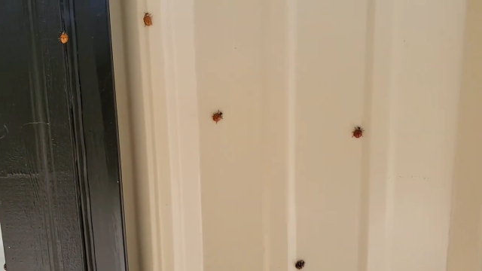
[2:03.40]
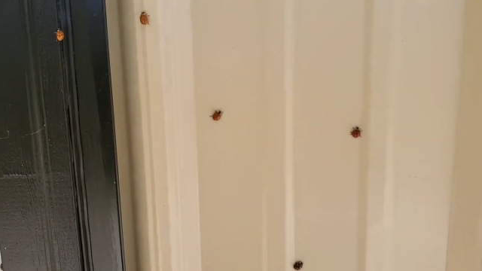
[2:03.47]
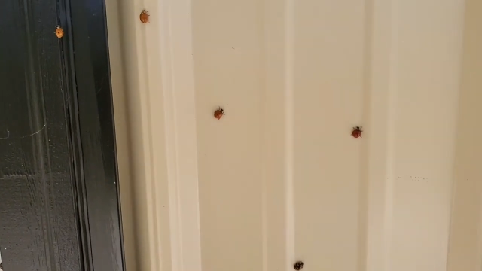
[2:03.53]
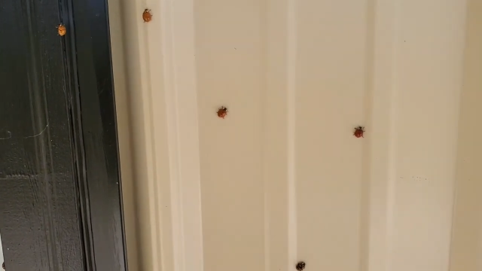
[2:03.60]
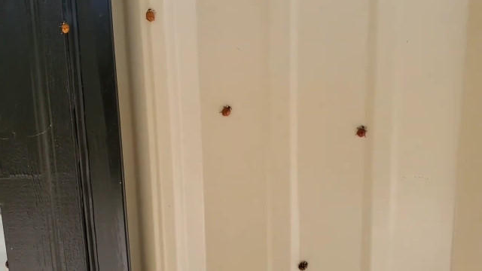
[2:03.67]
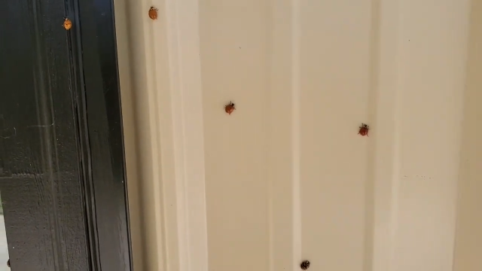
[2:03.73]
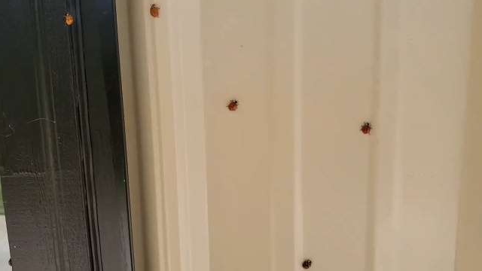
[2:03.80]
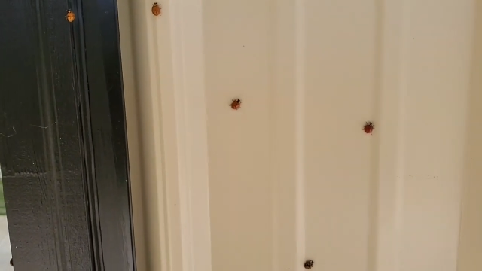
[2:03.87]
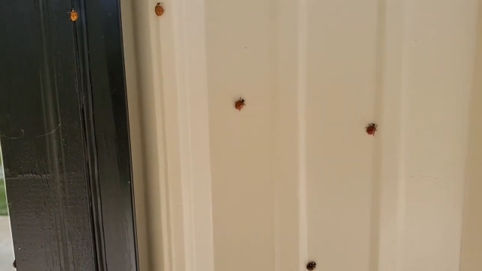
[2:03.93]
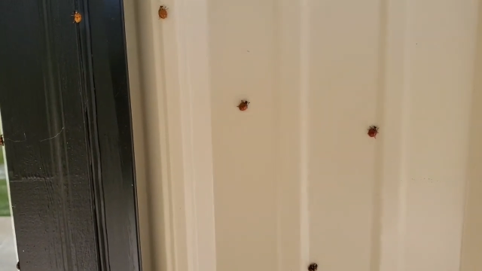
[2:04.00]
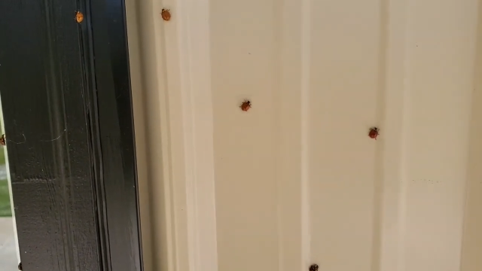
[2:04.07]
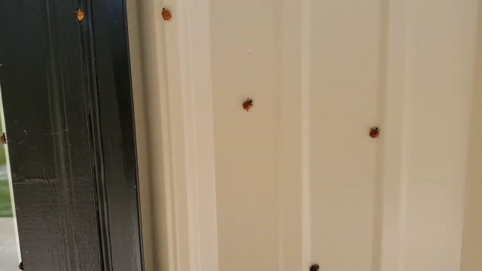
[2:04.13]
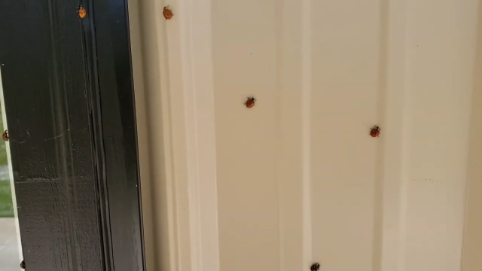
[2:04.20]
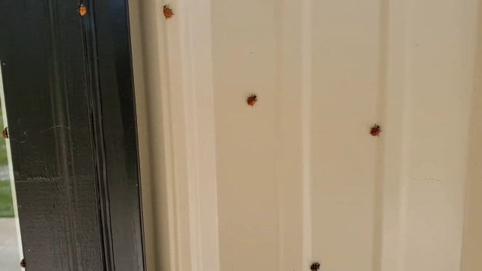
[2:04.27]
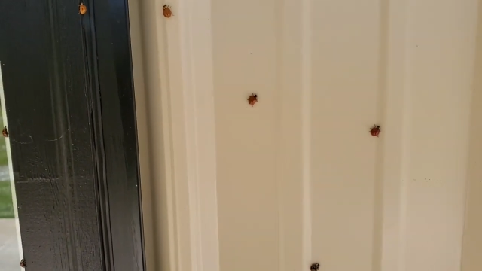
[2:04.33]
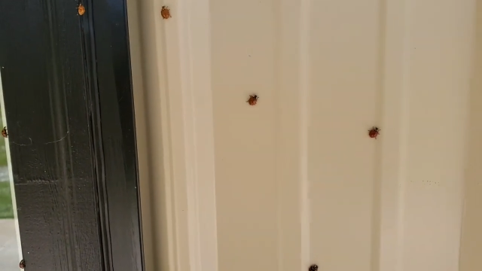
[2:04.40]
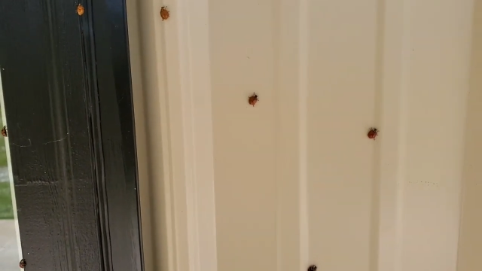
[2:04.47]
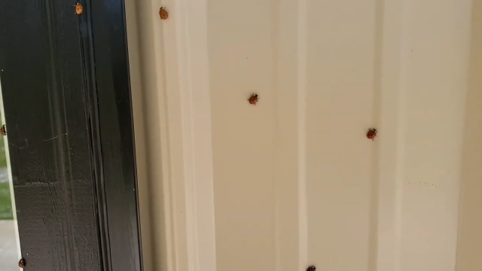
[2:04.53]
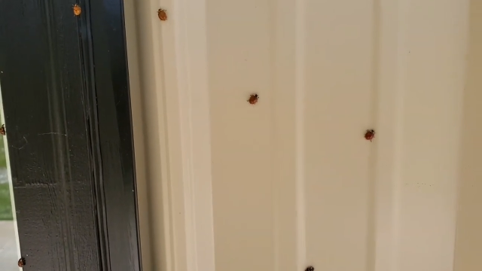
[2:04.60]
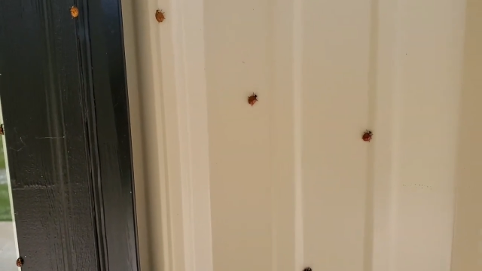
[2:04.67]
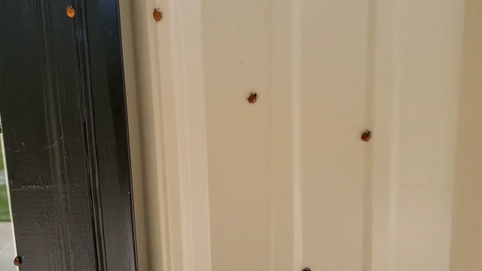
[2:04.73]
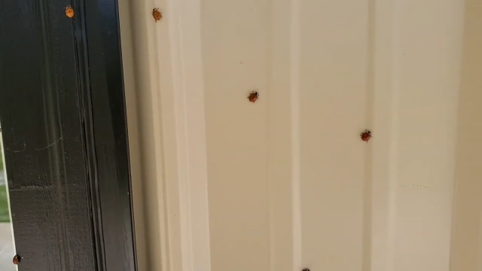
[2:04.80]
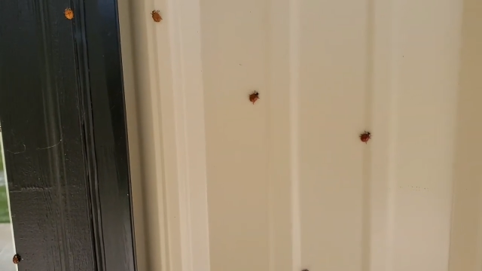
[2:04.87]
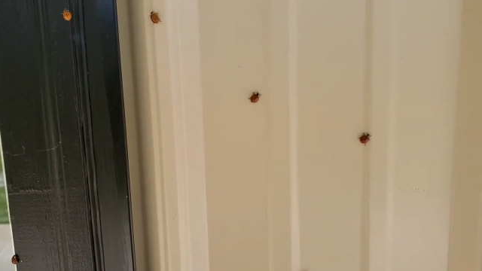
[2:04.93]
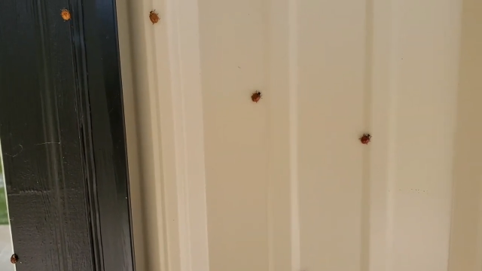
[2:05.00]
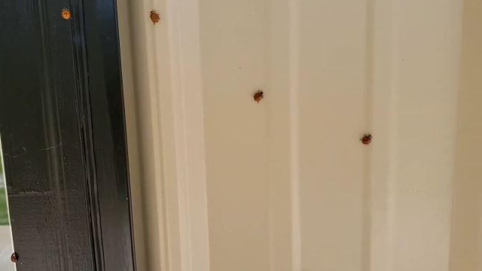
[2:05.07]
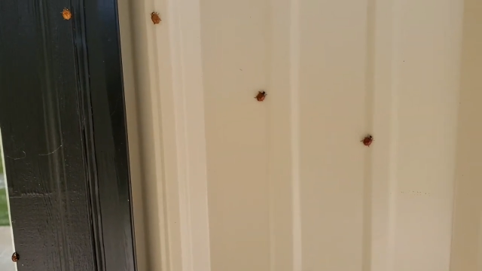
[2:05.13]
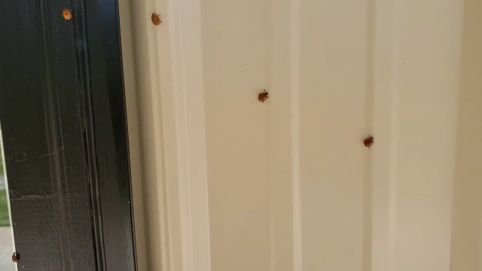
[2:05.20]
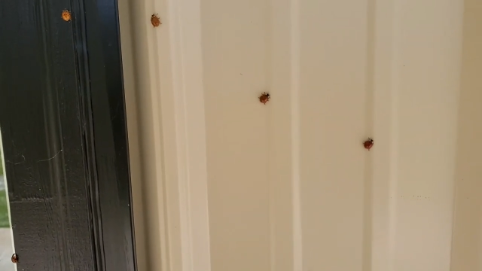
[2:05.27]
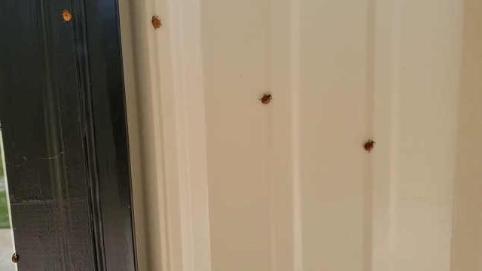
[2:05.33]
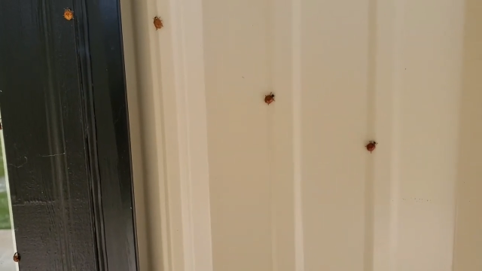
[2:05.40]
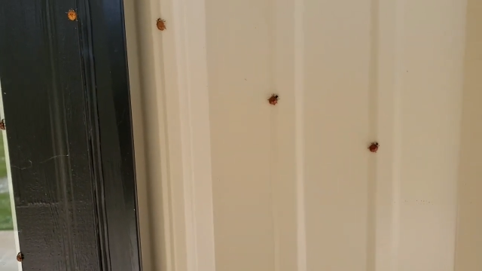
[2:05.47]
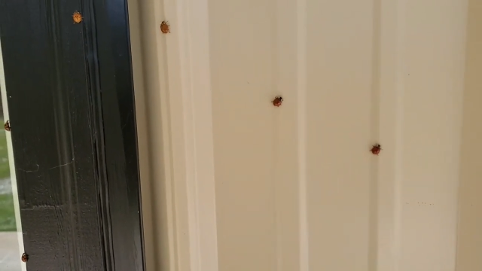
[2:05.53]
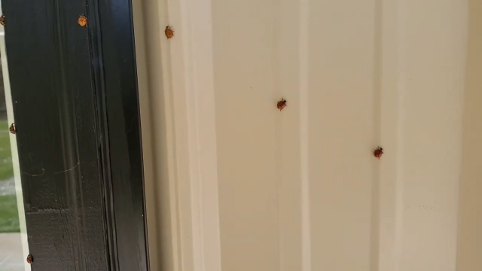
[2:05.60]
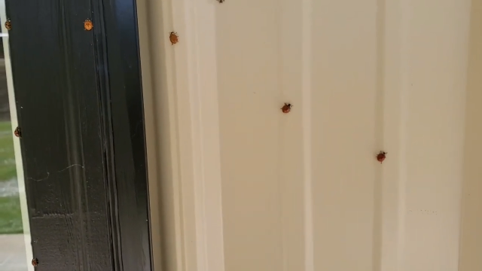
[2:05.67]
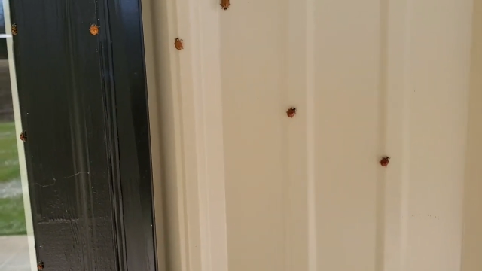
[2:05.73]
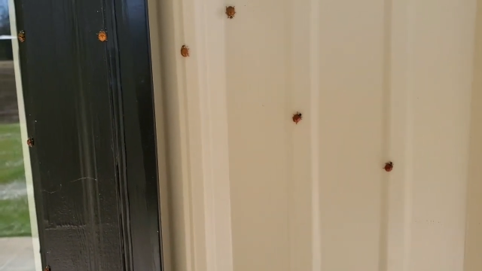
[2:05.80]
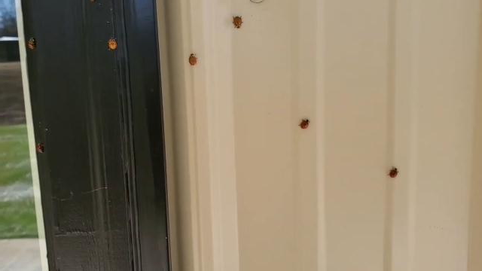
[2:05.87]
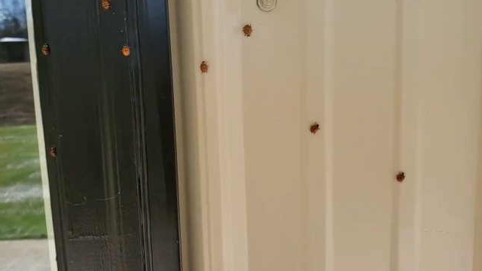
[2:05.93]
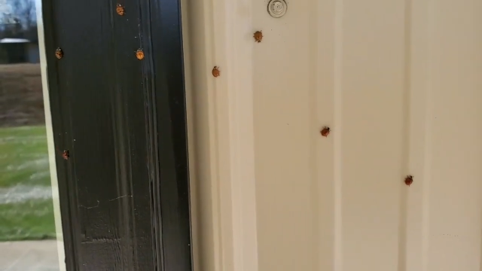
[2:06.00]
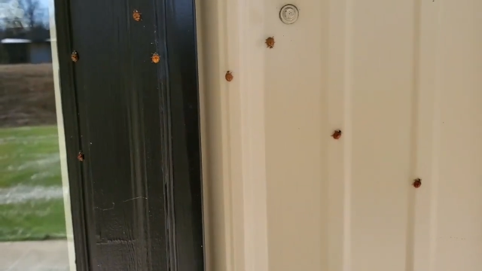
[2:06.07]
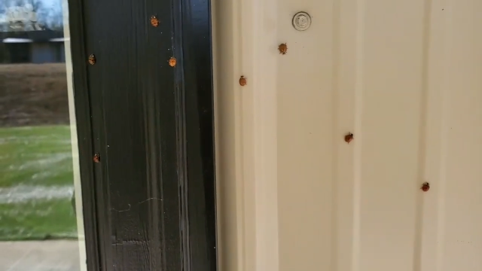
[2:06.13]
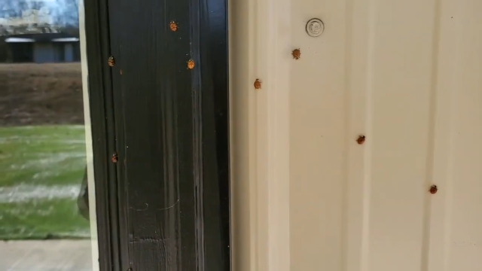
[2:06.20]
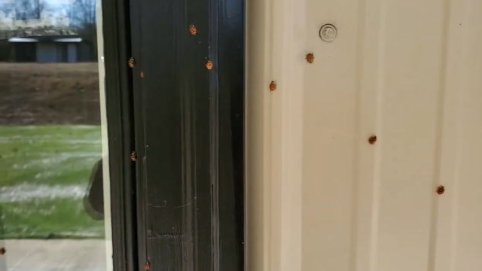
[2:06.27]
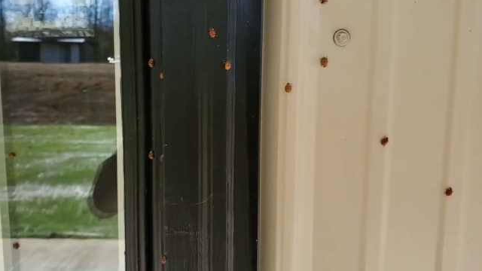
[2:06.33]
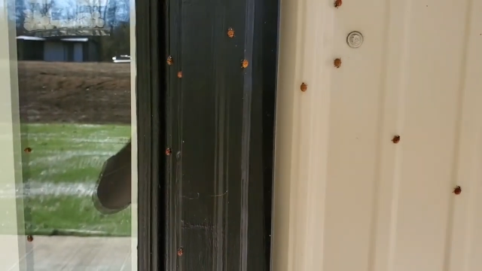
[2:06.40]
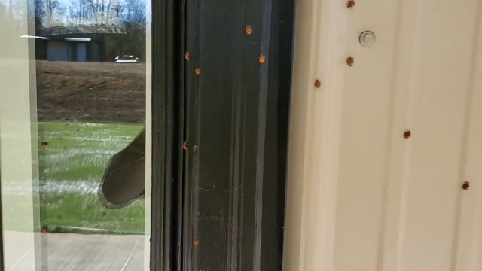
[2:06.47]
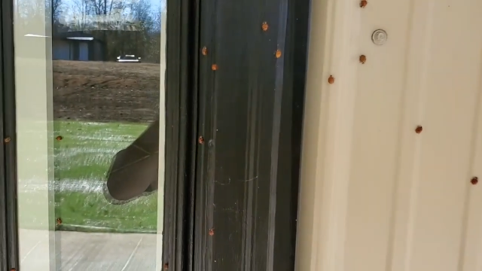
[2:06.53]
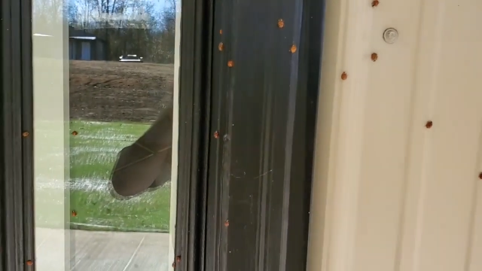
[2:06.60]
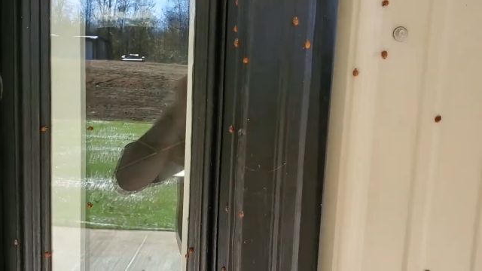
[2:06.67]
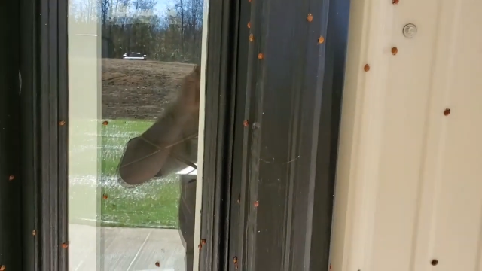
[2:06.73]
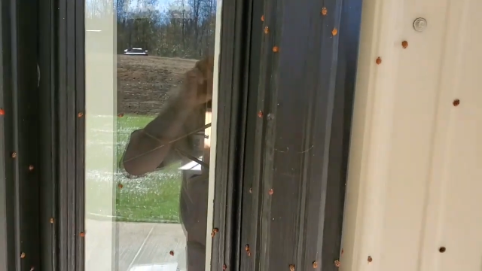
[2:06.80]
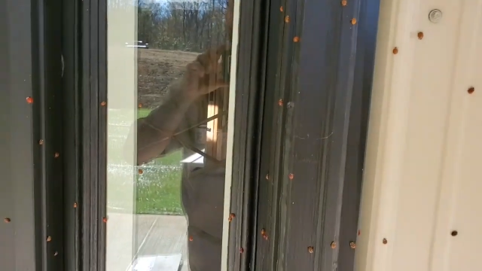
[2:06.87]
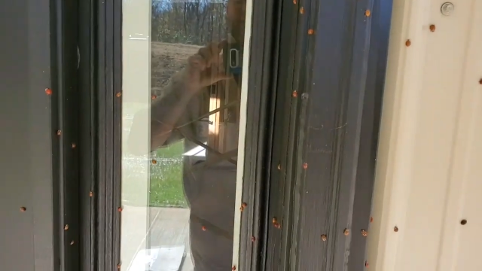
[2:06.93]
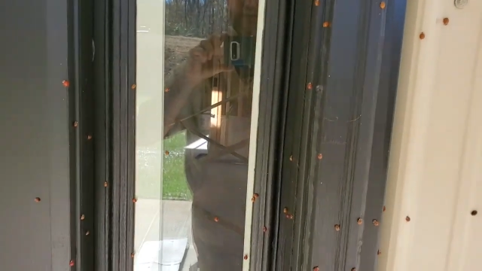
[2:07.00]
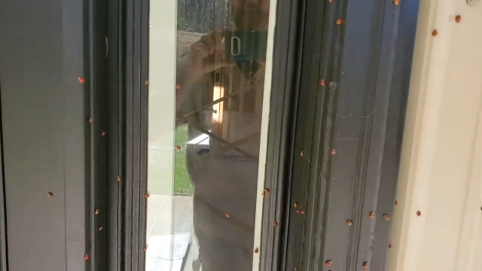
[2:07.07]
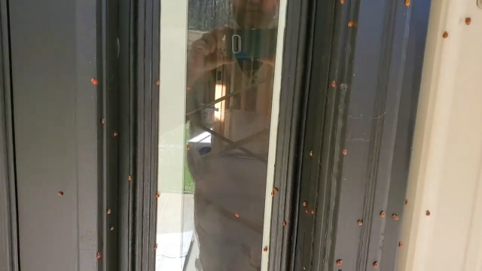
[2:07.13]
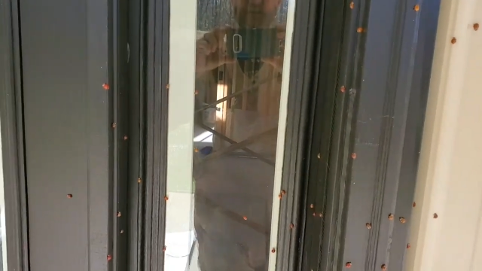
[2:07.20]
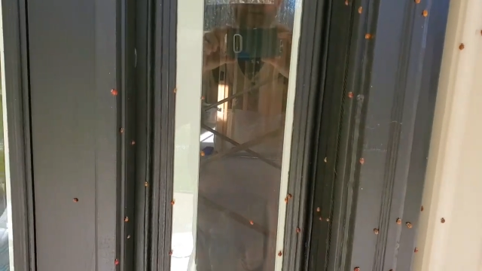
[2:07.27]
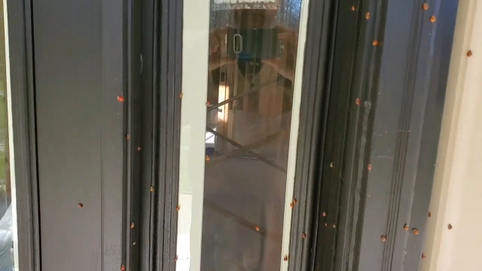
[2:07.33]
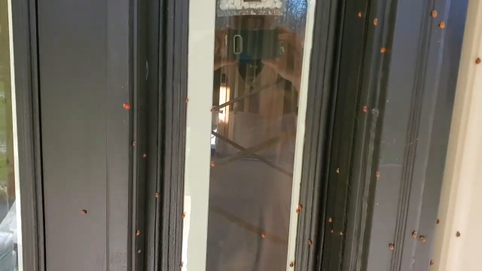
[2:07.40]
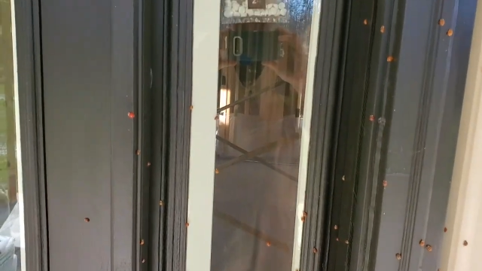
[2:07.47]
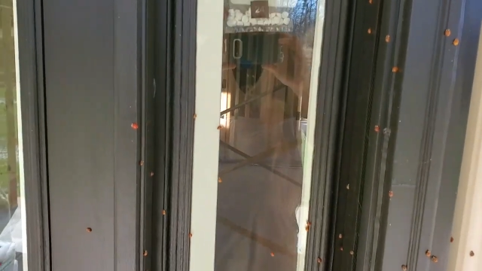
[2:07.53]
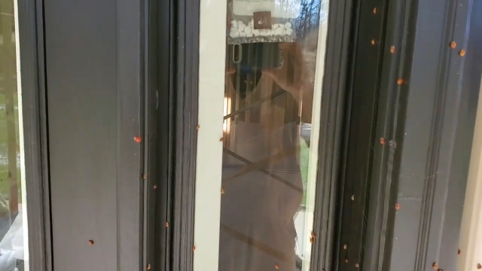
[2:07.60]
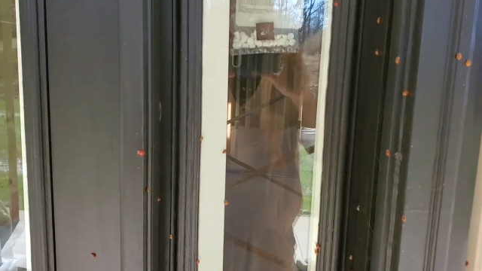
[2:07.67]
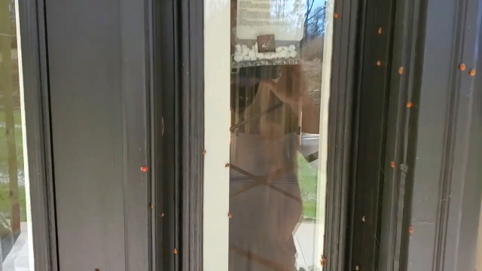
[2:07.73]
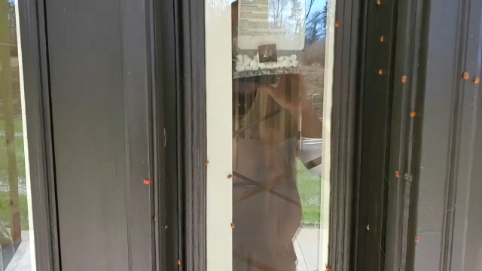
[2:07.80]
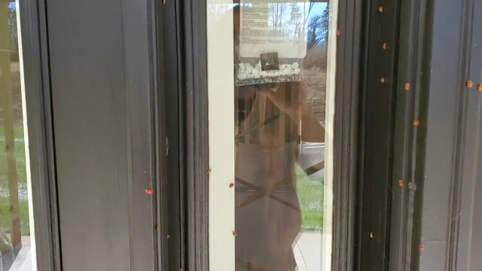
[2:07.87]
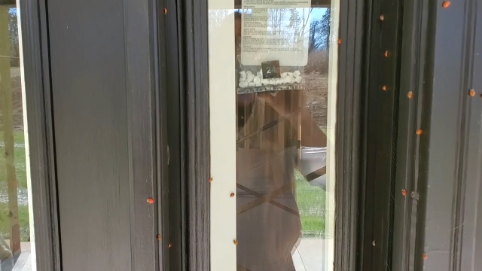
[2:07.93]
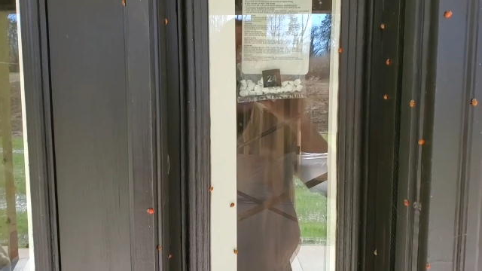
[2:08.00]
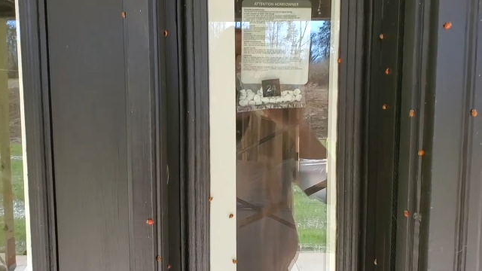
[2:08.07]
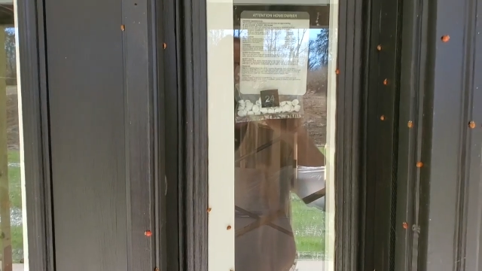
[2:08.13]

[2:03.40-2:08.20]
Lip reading: Nobody's mouth can be seen.